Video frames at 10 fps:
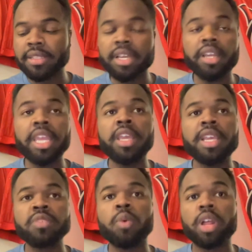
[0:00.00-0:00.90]
Dougie
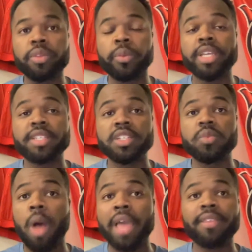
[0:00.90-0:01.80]
is one of the reasons
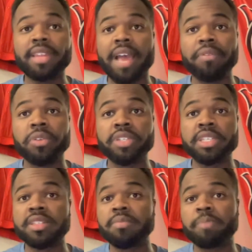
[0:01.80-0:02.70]
why the
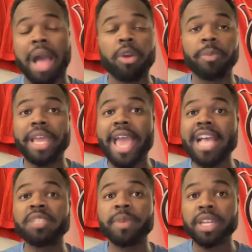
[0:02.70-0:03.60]
Devils' power play
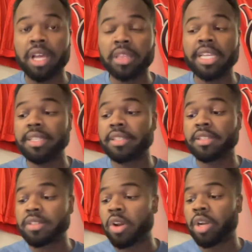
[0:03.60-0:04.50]
has been elite to
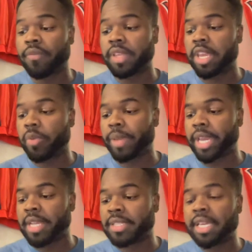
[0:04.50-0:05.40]
start off the year
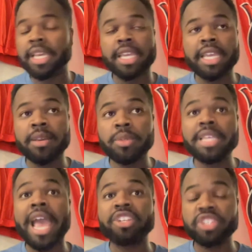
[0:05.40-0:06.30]
because he was
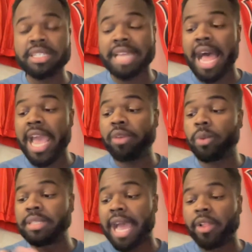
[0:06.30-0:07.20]
actually tied
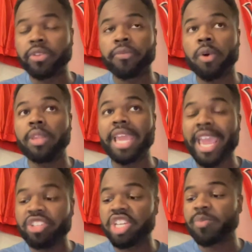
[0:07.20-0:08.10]
with Tyler Toffoli
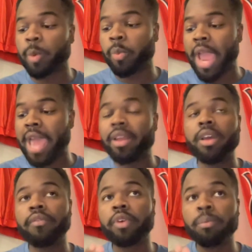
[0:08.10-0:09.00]
and Jesper Bratt
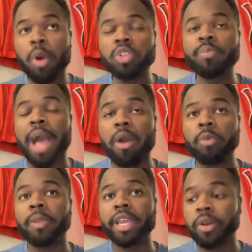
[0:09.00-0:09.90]
for most power
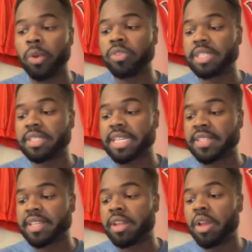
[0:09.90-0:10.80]
play goals this
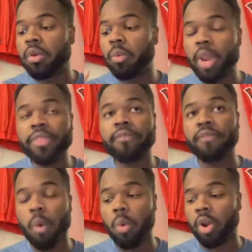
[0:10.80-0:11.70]
season with
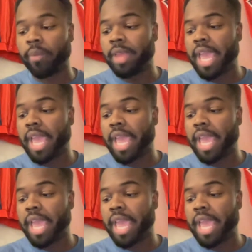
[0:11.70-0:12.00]
four.